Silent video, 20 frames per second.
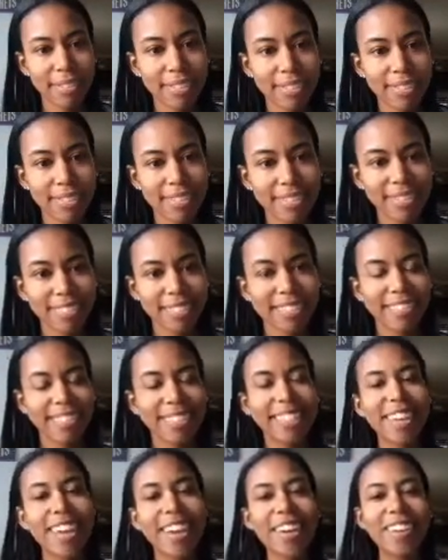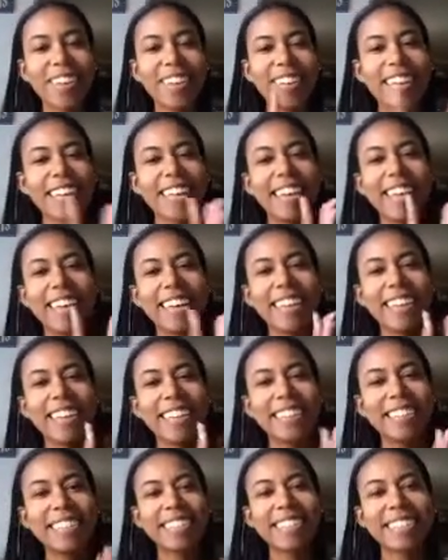
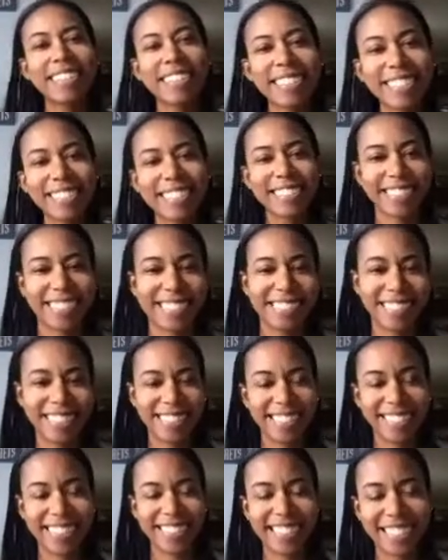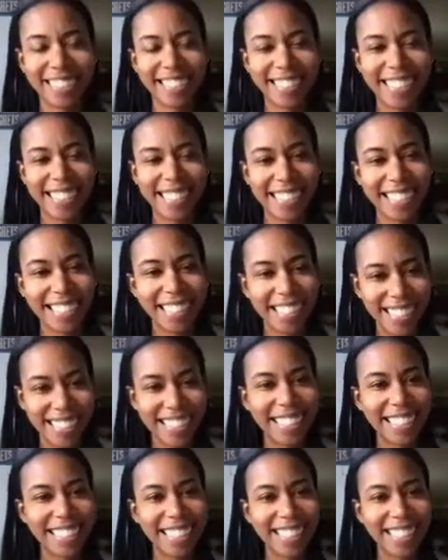This person isn't speaking.